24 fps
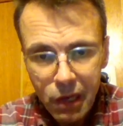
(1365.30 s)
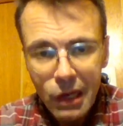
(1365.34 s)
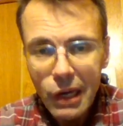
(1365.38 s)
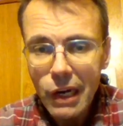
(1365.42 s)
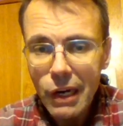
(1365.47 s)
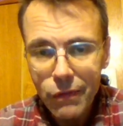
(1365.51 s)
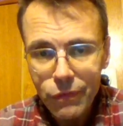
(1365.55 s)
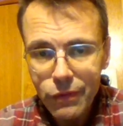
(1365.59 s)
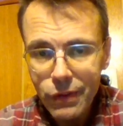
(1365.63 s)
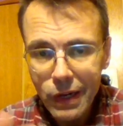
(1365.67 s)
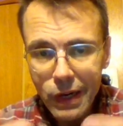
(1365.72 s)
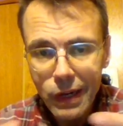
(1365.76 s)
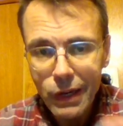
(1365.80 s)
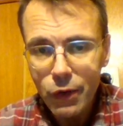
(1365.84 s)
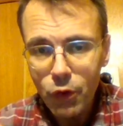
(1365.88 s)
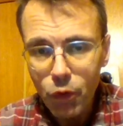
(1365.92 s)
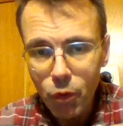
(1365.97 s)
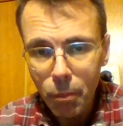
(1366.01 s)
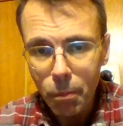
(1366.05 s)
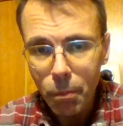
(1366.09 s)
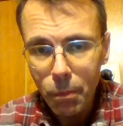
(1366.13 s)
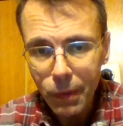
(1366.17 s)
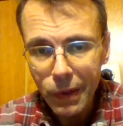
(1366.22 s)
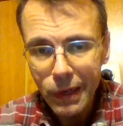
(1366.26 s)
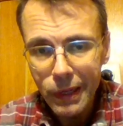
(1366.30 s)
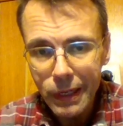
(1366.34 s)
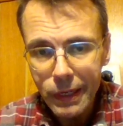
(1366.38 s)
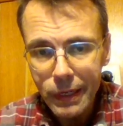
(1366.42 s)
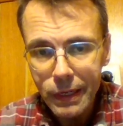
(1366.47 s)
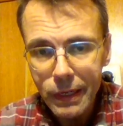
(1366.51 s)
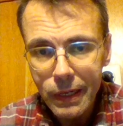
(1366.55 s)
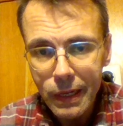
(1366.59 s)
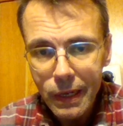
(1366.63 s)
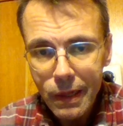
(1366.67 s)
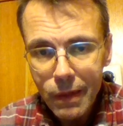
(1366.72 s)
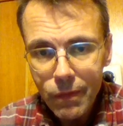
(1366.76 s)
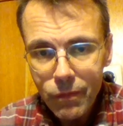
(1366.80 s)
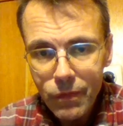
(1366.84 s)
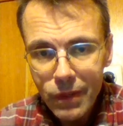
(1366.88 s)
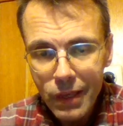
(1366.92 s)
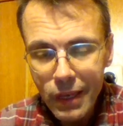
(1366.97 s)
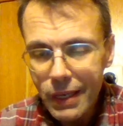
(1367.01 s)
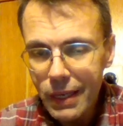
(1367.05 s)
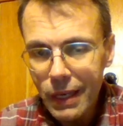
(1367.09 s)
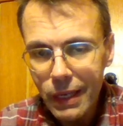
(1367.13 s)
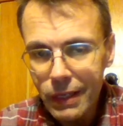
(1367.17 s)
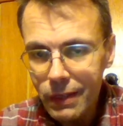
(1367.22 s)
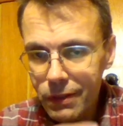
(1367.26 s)
after I complained
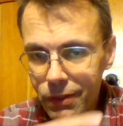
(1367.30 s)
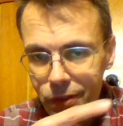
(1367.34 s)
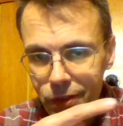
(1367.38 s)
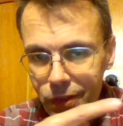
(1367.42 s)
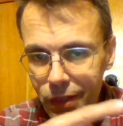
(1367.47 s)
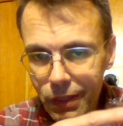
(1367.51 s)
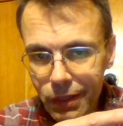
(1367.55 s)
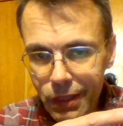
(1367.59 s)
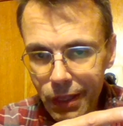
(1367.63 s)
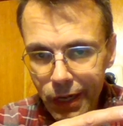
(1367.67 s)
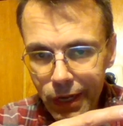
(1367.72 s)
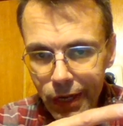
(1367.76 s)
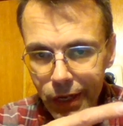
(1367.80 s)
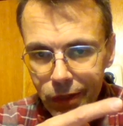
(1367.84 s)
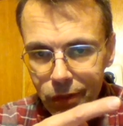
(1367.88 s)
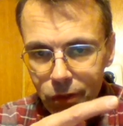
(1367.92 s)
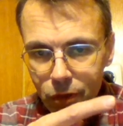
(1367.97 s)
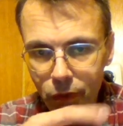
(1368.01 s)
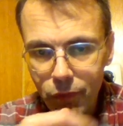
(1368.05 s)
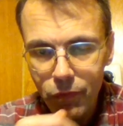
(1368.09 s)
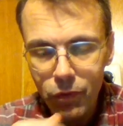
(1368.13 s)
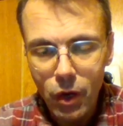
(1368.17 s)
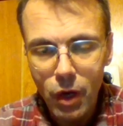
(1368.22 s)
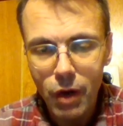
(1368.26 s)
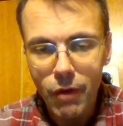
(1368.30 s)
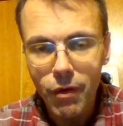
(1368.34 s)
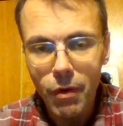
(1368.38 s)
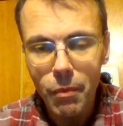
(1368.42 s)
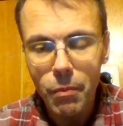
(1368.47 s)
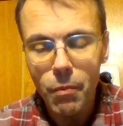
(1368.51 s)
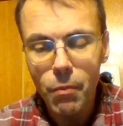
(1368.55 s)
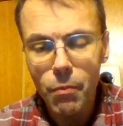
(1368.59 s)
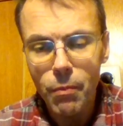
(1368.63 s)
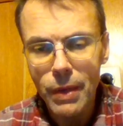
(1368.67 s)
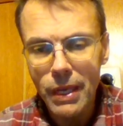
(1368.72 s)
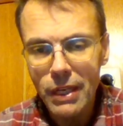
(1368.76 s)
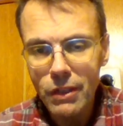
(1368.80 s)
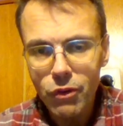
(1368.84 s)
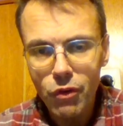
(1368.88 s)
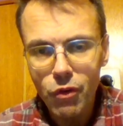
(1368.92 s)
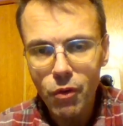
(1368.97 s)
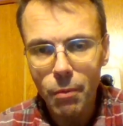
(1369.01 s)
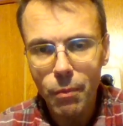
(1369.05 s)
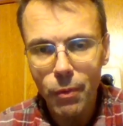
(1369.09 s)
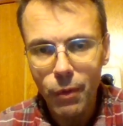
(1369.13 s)
against the director of Novo Mesto